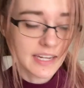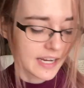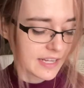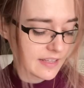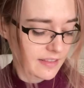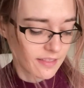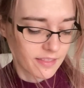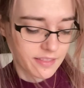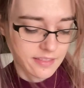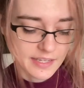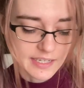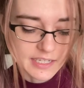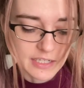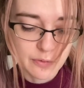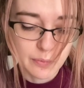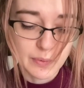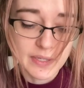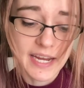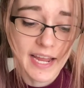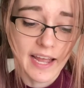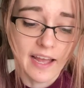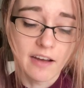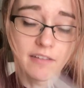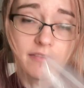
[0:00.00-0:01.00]
I think we
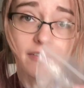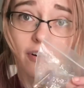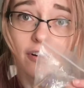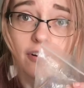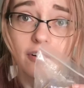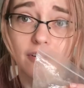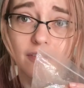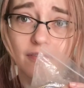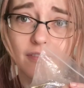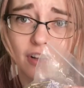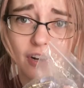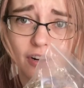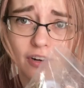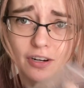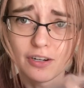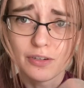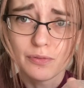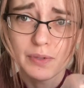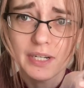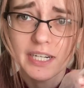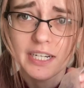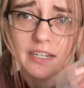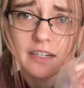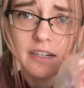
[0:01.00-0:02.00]
have all the
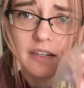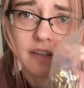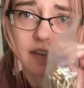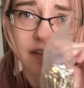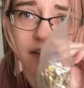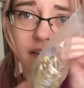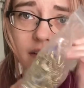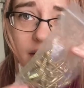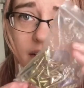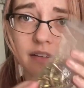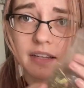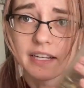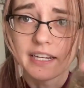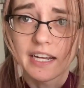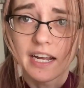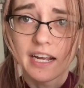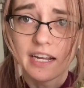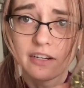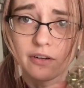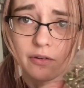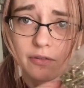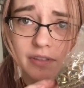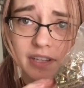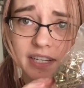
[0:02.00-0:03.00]
hardware. I
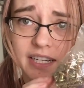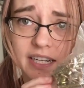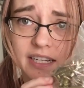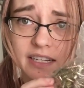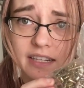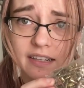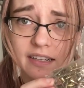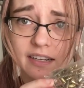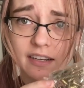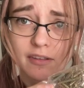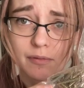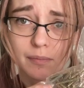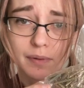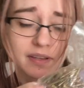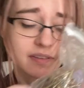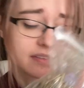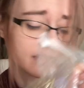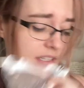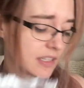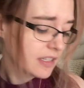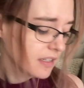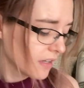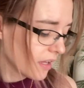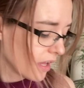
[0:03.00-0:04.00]
don't think anything's
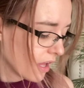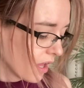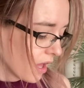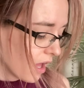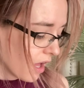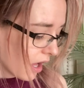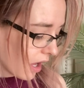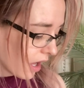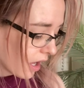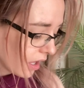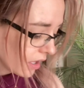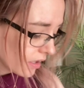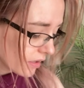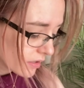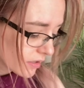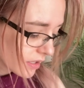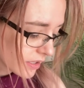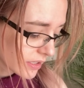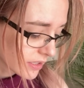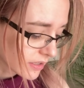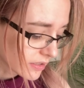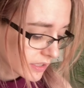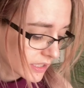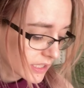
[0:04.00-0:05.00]
missing.
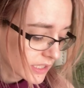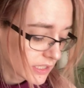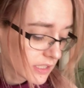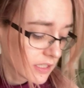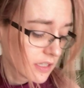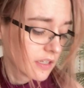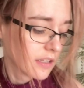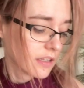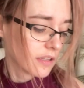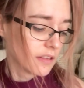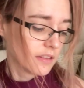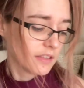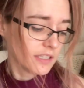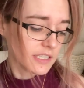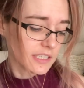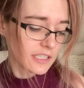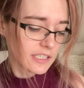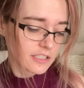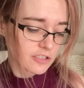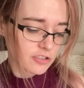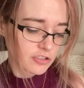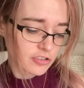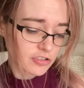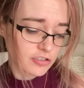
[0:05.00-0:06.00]
Unluckily, the
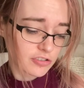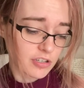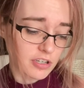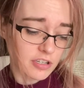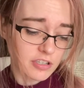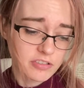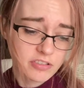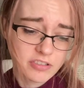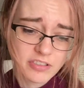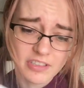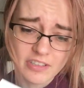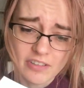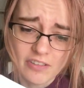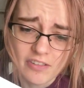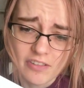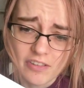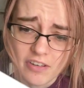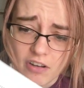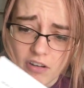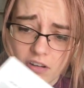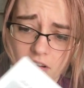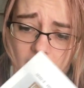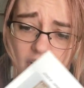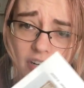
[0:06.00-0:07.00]
instructions
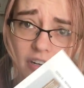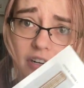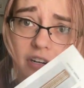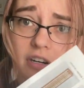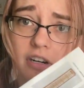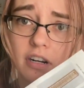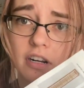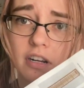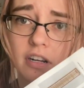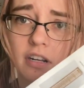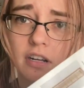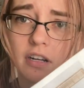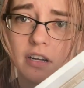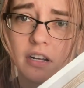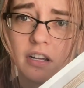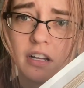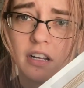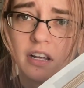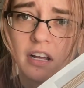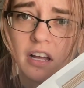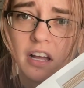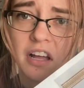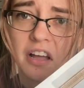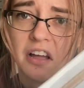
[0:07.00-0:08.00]
are
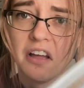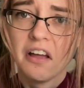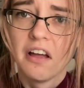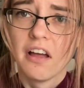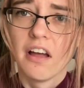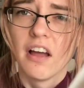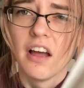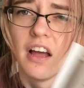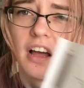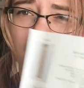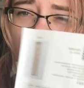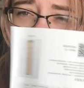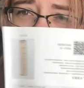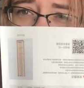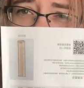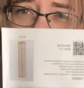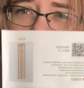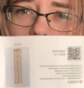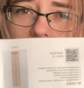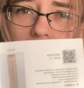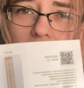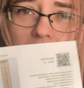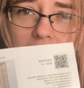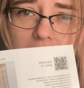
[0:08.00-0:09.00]

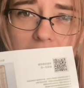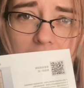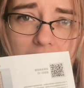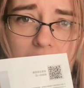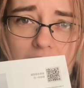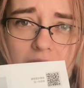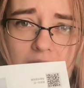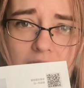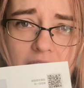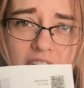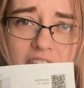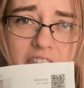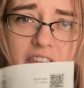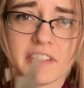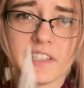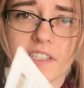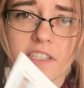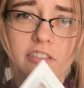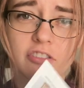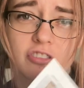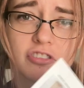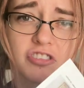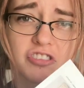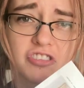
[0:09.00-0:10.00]
not very
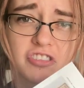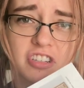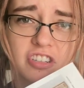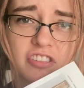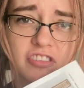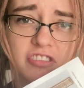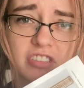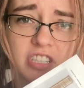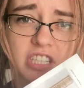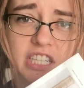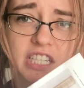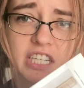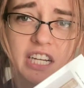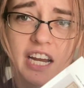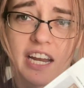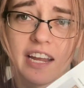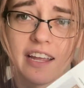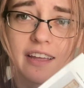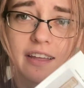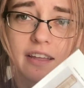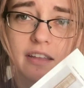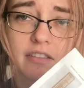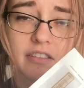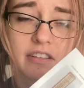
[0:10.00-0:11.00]
instruction-y
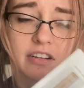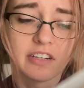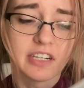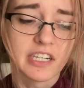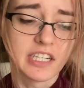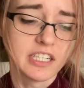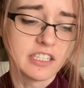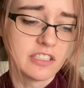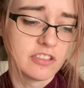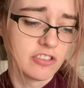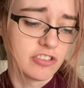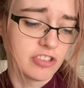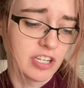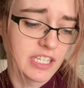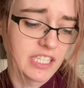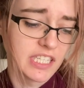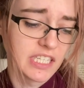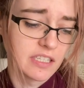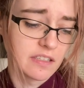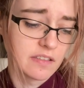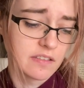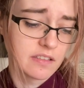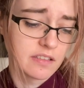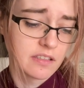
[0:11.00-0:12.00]
and they're in
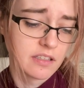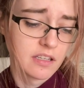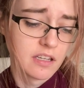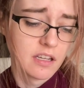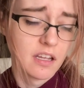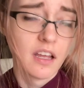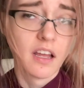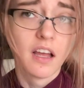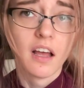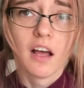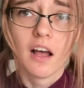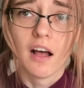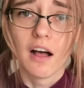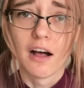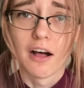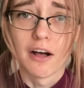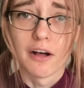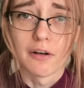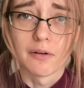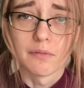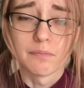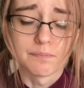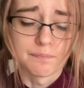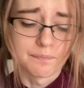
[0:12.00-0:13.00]
Chinese.
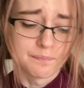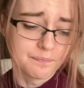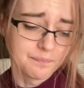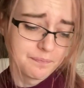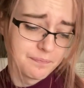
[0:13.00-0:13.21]
I